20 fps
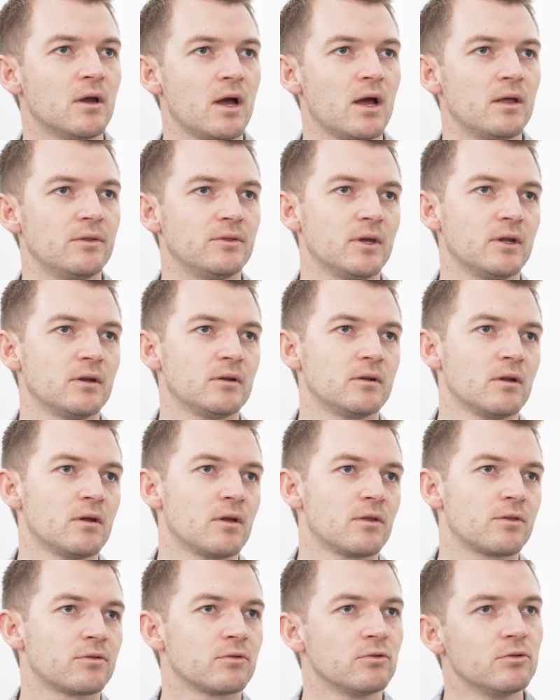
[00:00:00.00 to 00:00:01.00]
And then
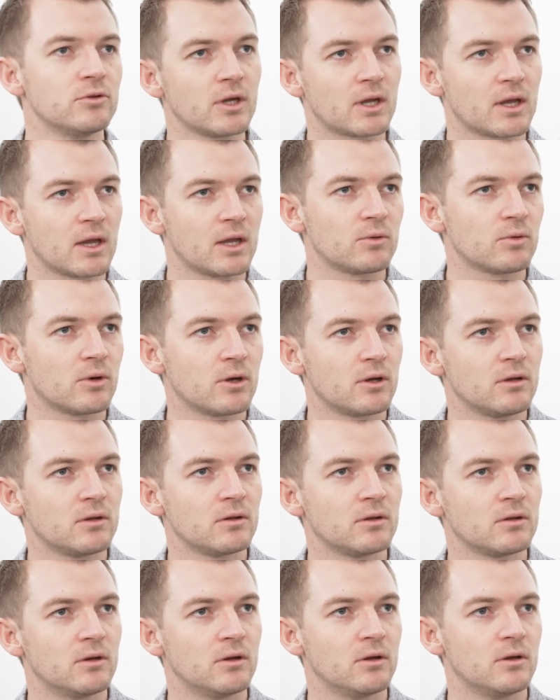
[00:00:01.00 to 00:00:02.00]
through the gateway
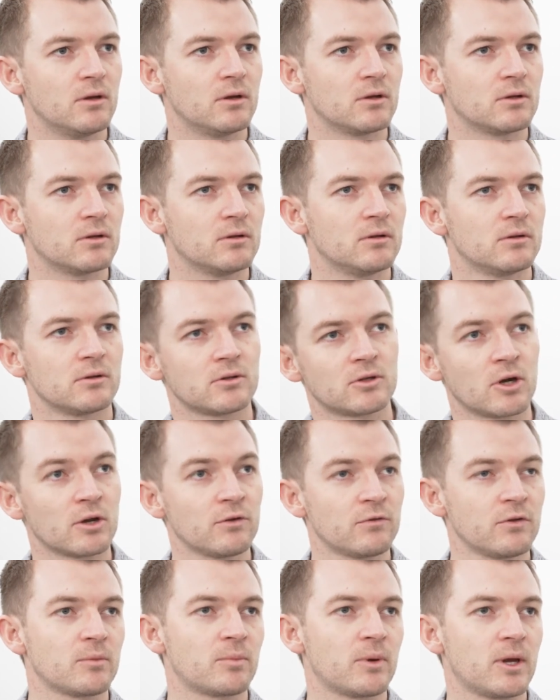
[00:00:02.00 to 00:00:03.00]

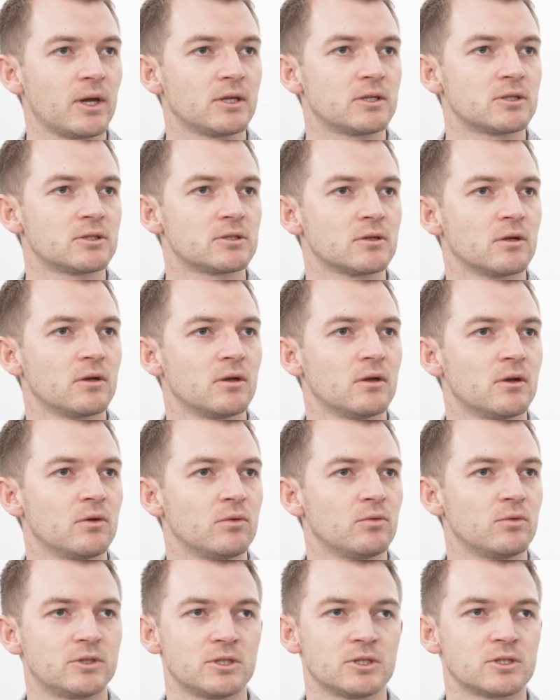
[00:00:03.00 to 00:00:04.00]
config page,
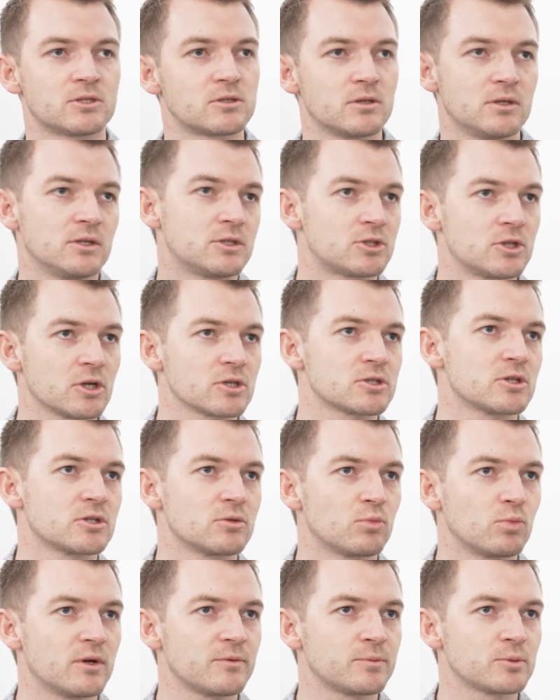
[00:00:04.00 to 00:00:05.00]
which is just a
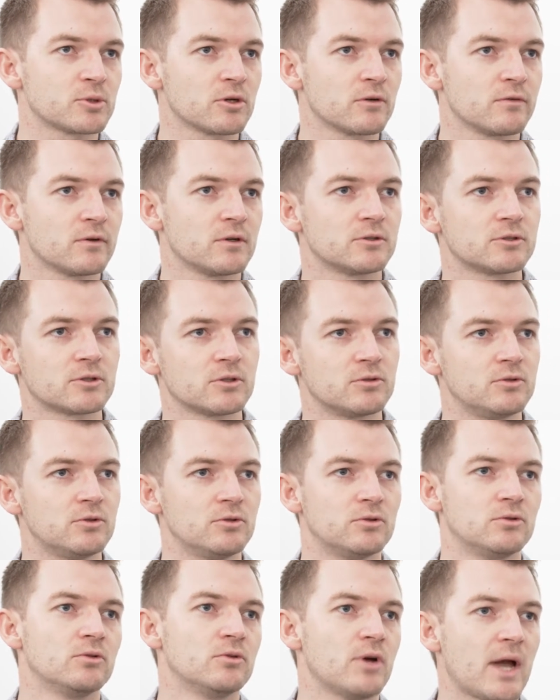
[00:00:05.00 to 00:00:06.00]
web server, so
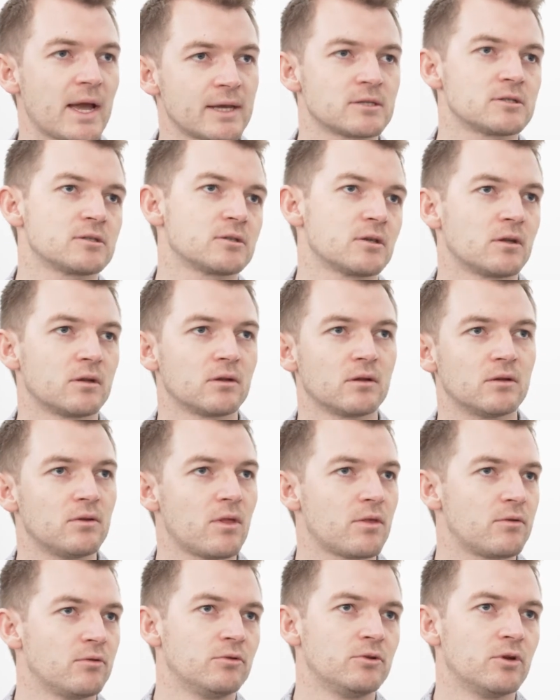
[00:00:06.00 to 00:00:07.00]
you access it
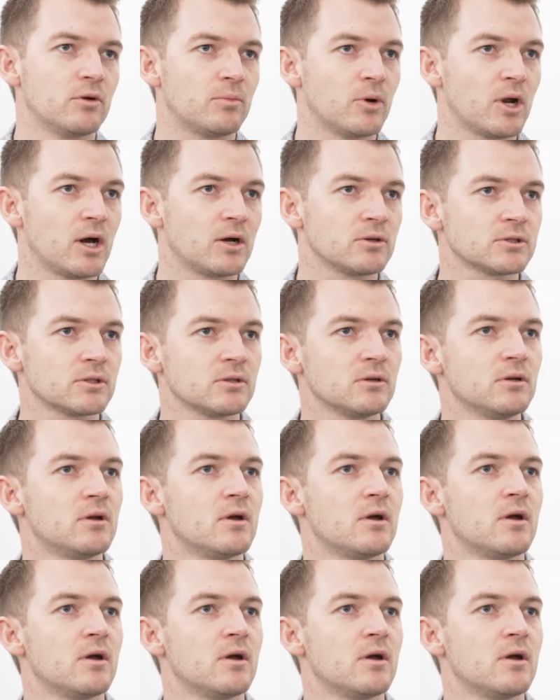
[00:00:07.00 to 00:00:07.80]
through your browser.